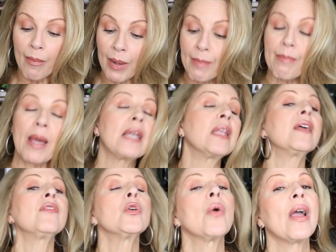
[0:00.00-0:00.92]
but
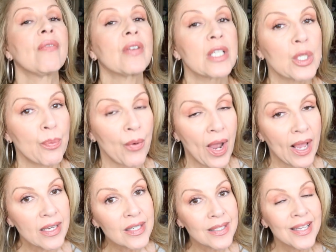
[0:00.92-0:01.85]
many of you have
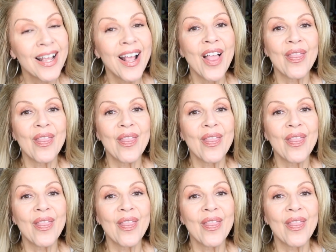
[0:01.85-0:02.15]
expressed